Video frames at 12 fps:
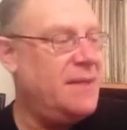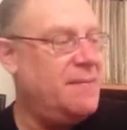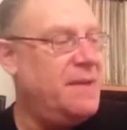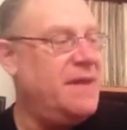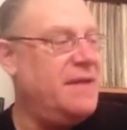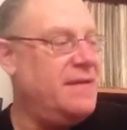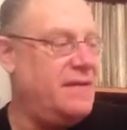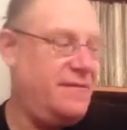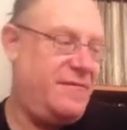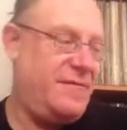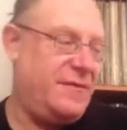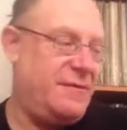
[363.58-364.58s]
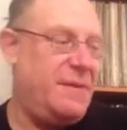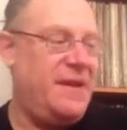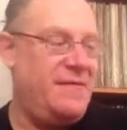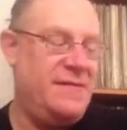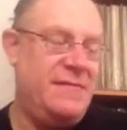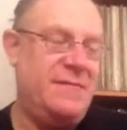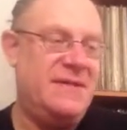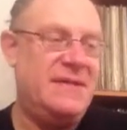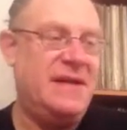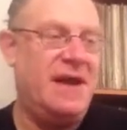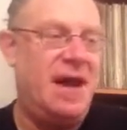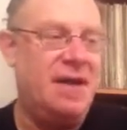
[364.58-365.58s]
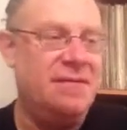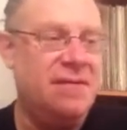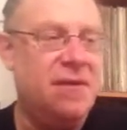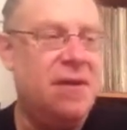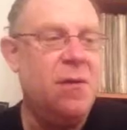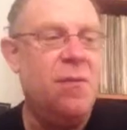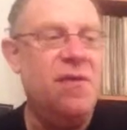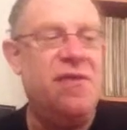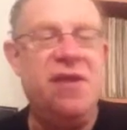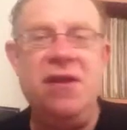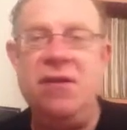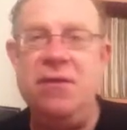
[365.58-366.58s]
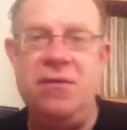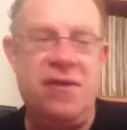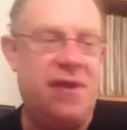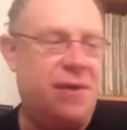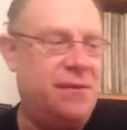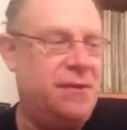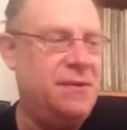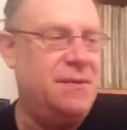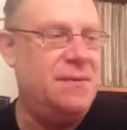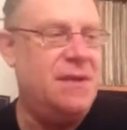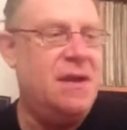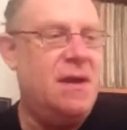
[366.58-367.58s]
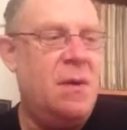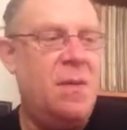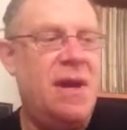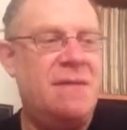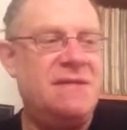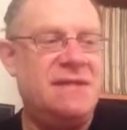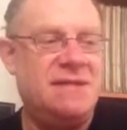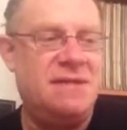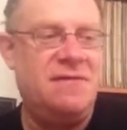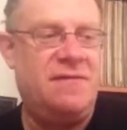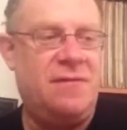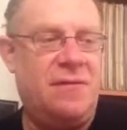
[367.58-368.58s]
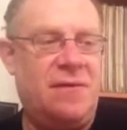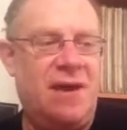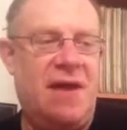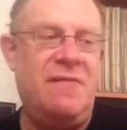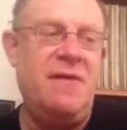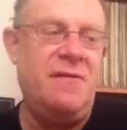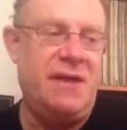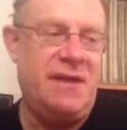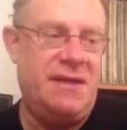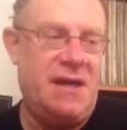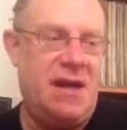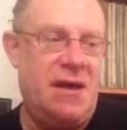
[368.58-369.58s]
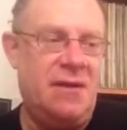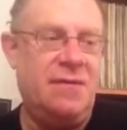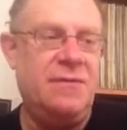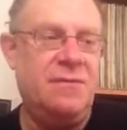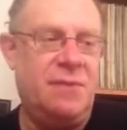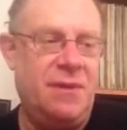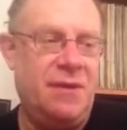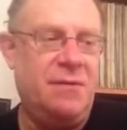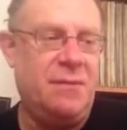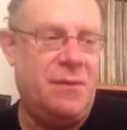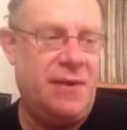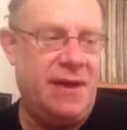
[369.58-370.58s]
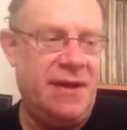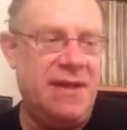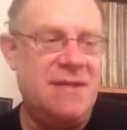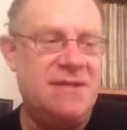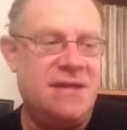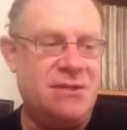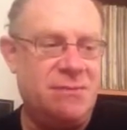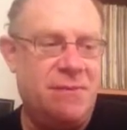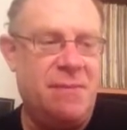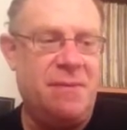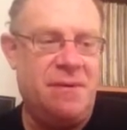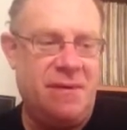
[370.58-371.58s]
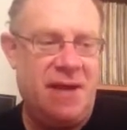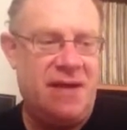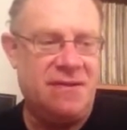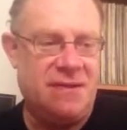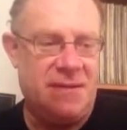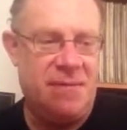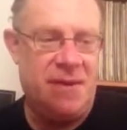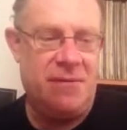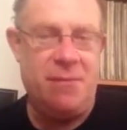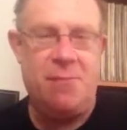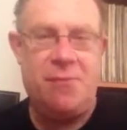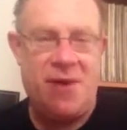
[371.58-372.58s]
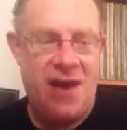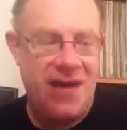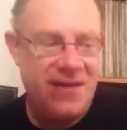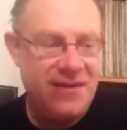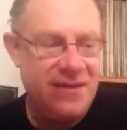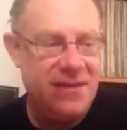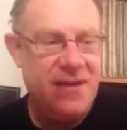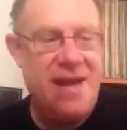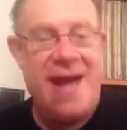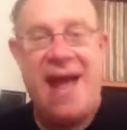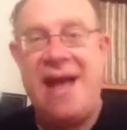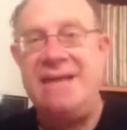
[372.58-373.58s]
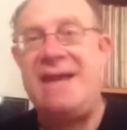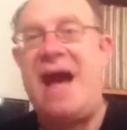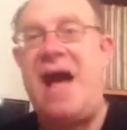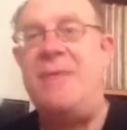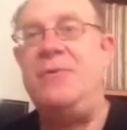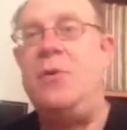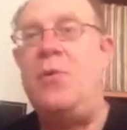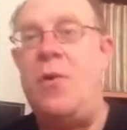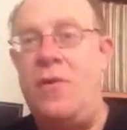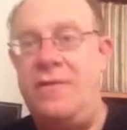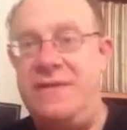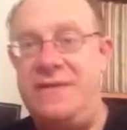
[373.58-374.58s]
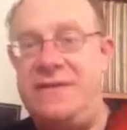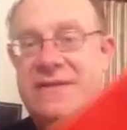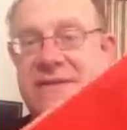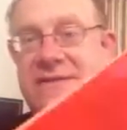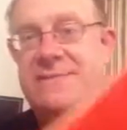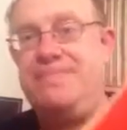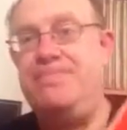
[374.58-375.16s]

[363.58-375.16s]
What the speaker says: Being for the Benefit of Mr. Kite, Within You, Without You, When I'm 64, Lovely Rita, Good Morning, Sgt. Pepper Lonely Hearts Club Band with Prize, and I'm the Walrus.